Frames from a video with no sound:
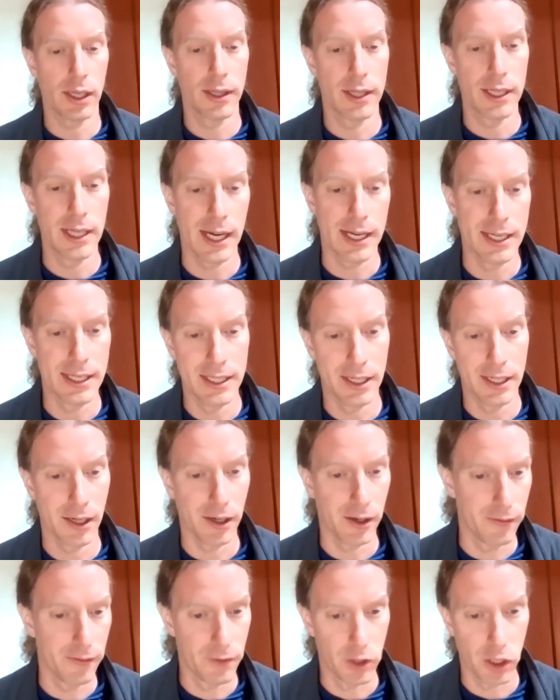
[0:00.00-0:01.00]
the idea
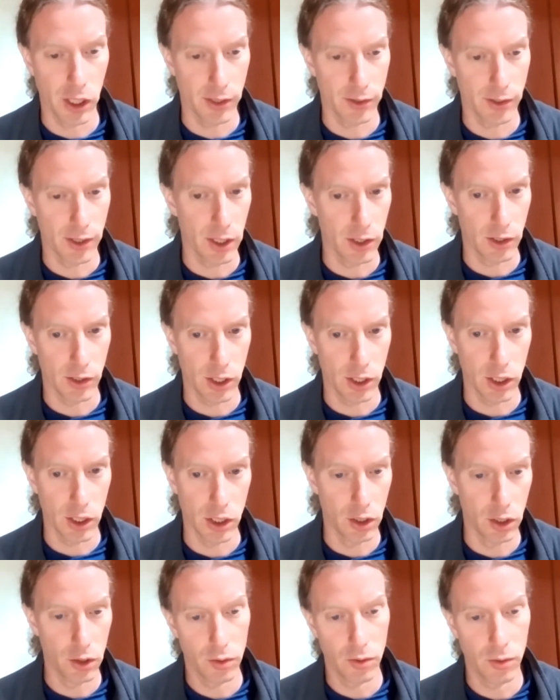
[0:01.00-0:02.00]
of justice to
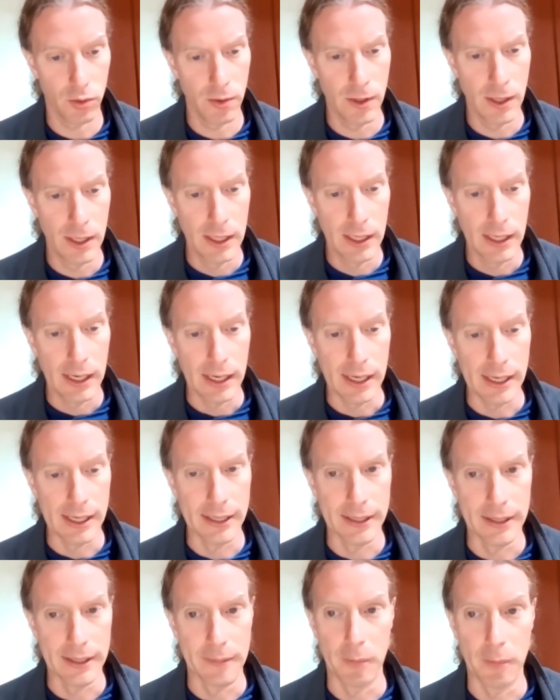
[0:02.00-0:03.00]
you,
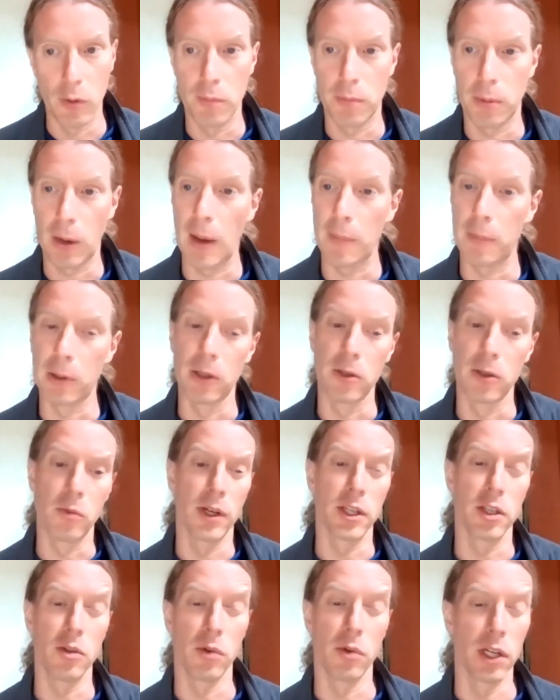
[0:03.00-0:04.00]
um, probably
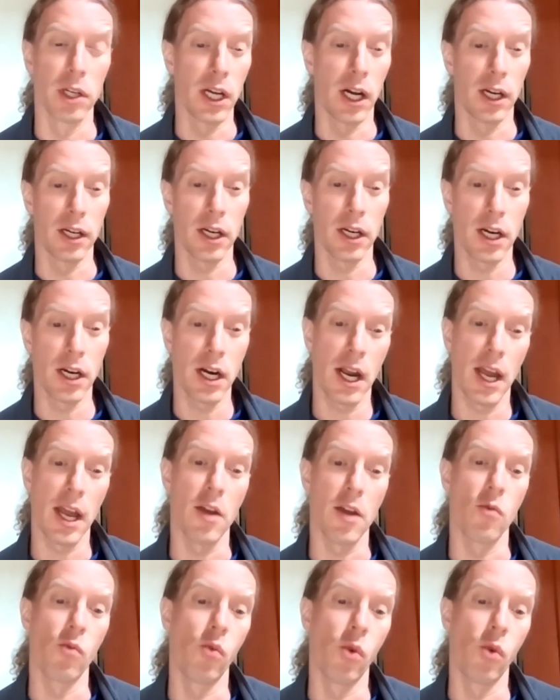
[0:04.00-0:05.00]
when you were younger,
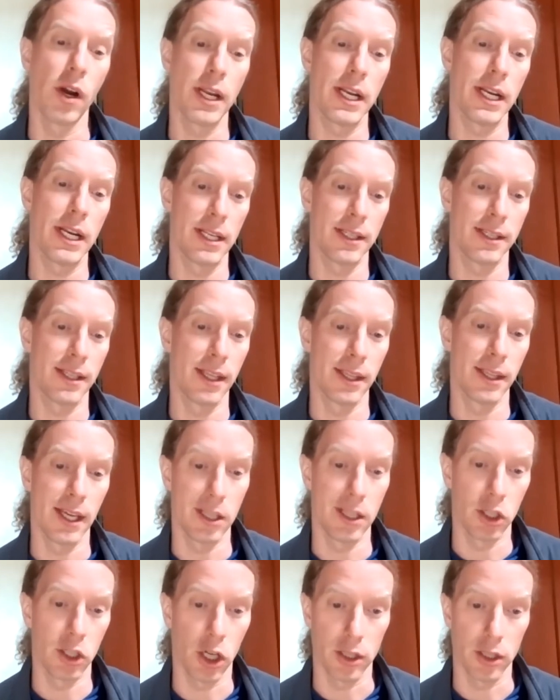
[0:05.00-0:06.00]
and what it is that they
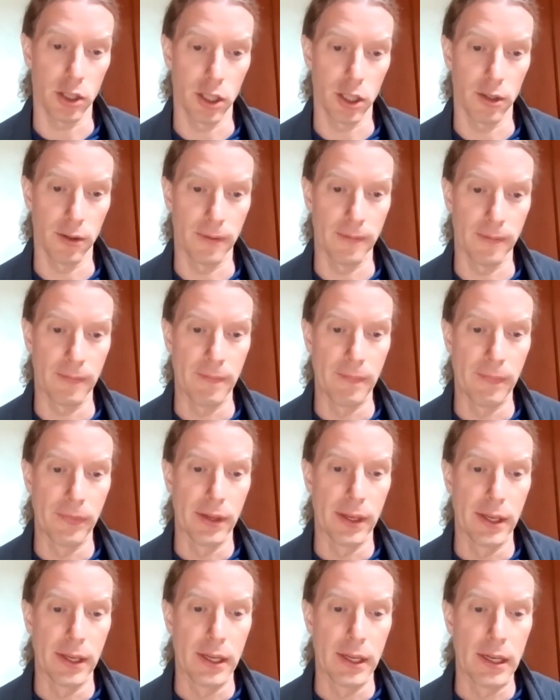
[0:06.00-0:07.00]
taught you.
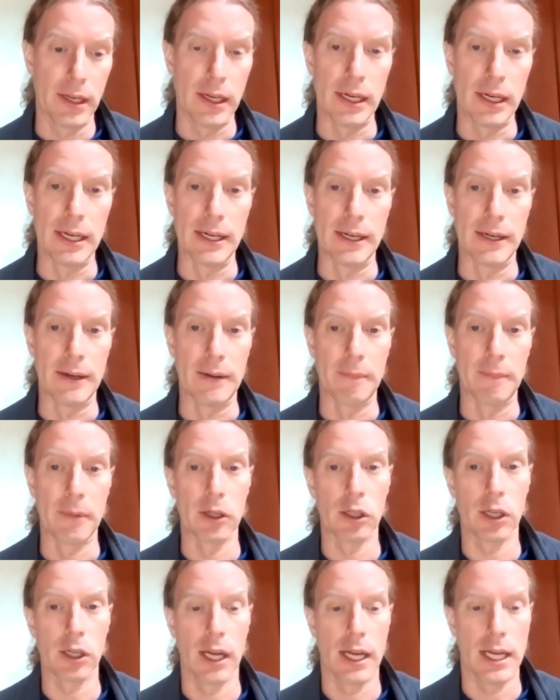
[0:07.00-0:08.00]
Um,
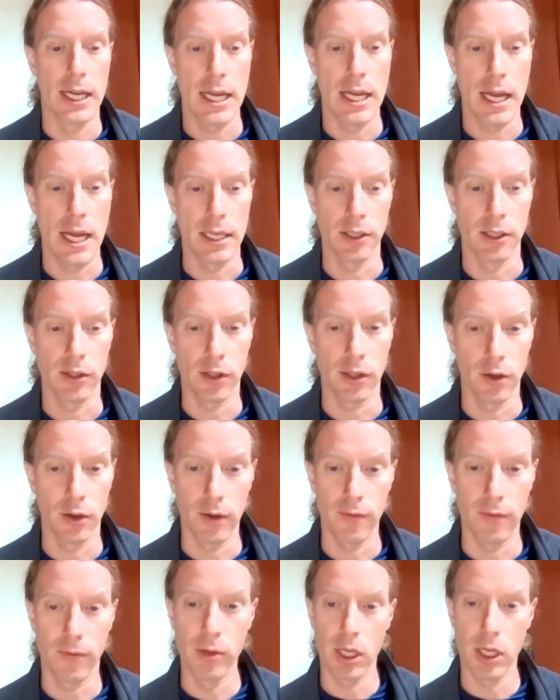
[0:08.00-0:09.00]
okay, and so
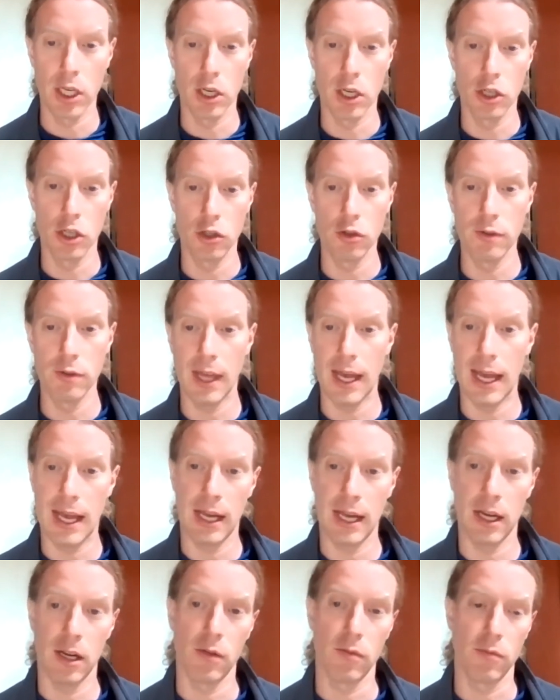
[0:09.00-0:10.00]
if we can do
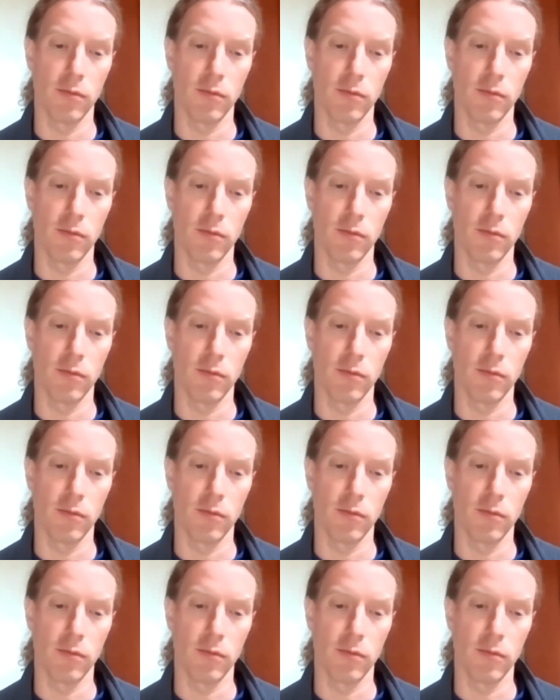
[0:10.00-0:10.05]
that,